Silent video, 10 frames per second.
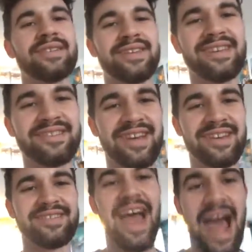Kiss,
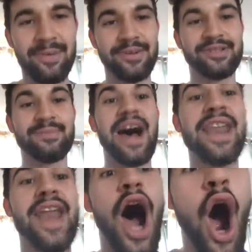kiss. Happiness
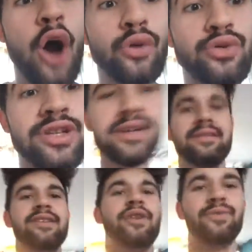Man. Out.
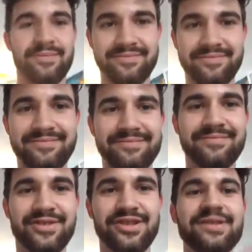Oh,
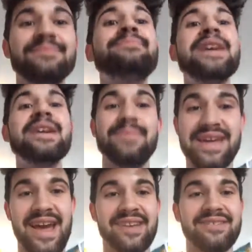just
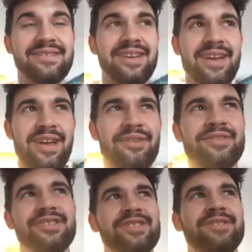PPS. Or
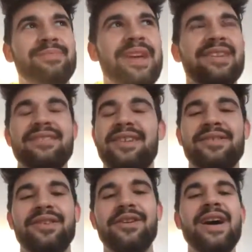is it just PS? I
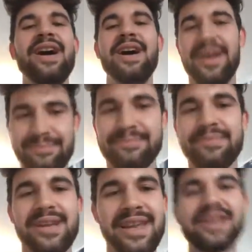don't know.
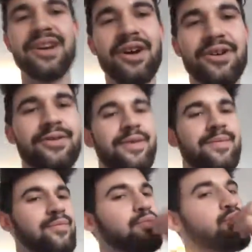But Lego.
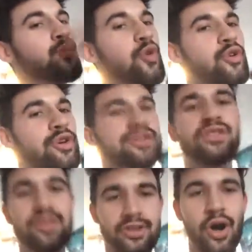
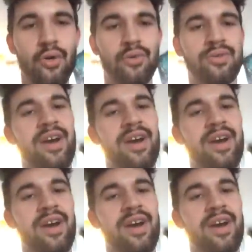Gold.